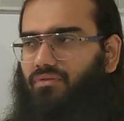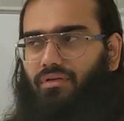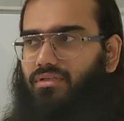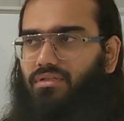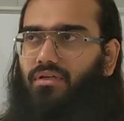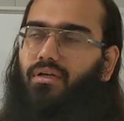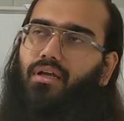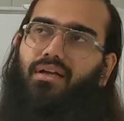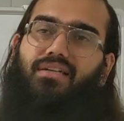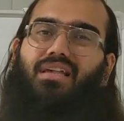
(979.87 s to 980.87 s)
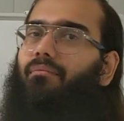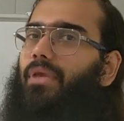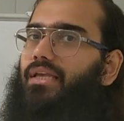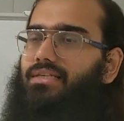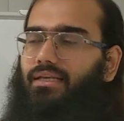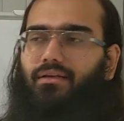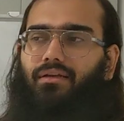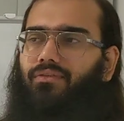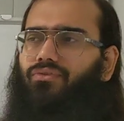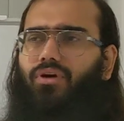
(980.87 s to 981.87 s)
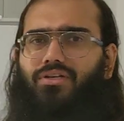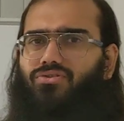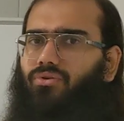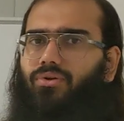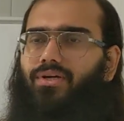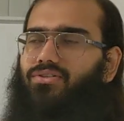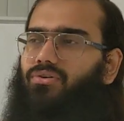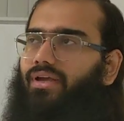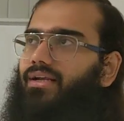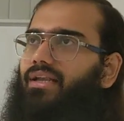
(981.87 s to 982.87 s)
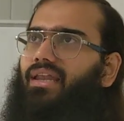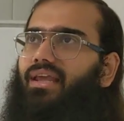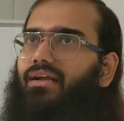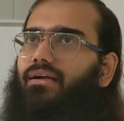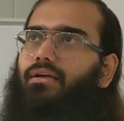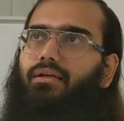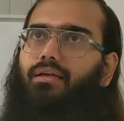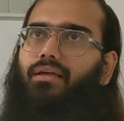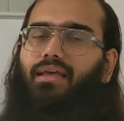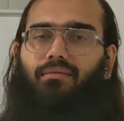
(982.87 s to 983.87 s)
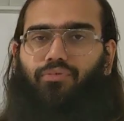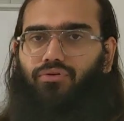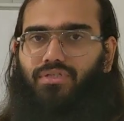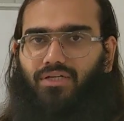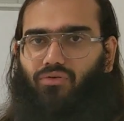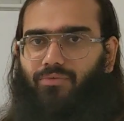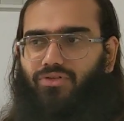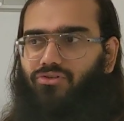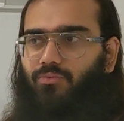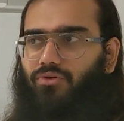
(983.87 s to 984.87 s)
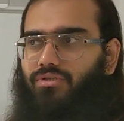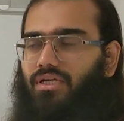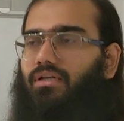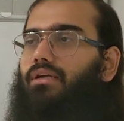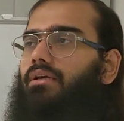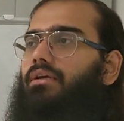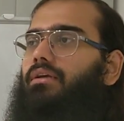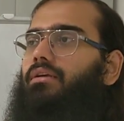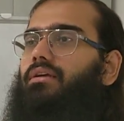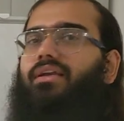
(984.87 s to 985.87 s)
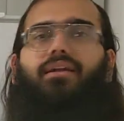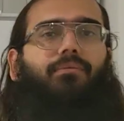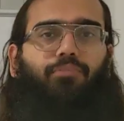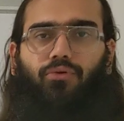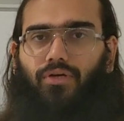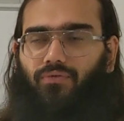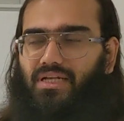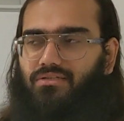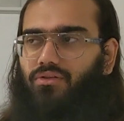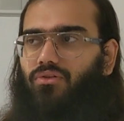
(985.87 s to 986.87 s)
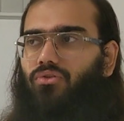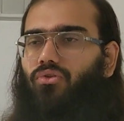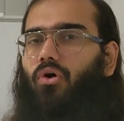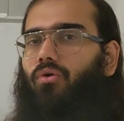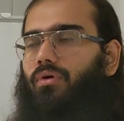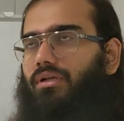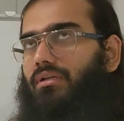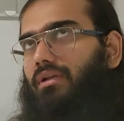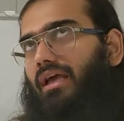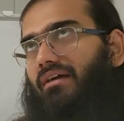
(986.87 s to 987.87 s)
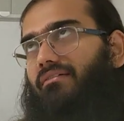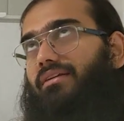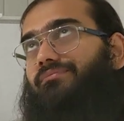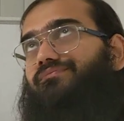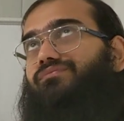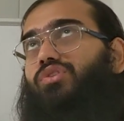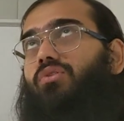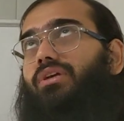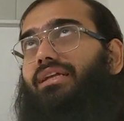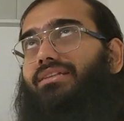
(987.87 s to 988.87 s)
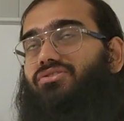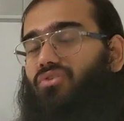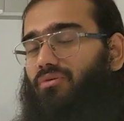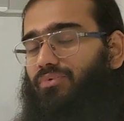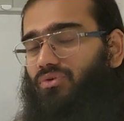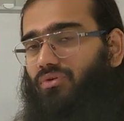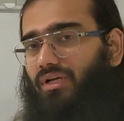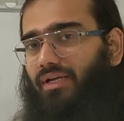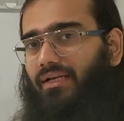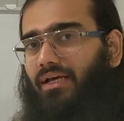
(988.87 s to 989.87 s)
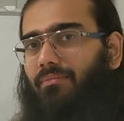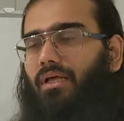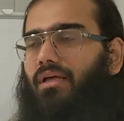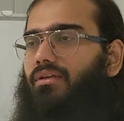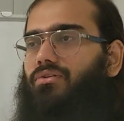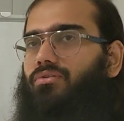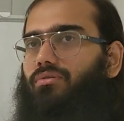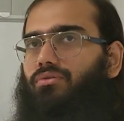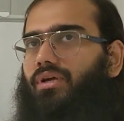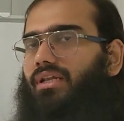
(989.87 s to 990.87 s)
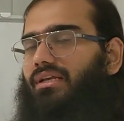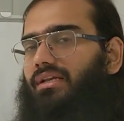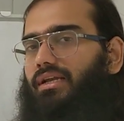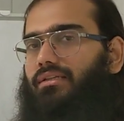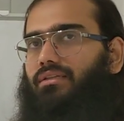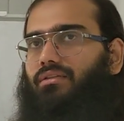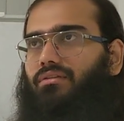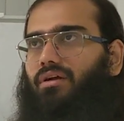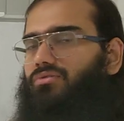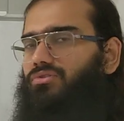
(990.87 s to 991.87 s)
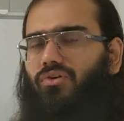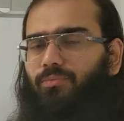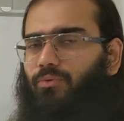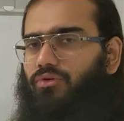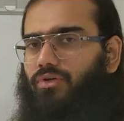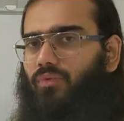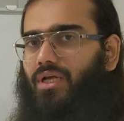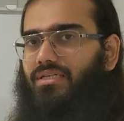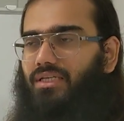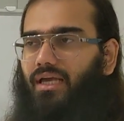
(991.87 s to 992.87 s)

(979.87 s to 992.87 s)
It's amazing. If you are solo, it's okay to take any project, open source project, create a pull request. No one can stop you on a GitHub. You can create thousands of pull requests.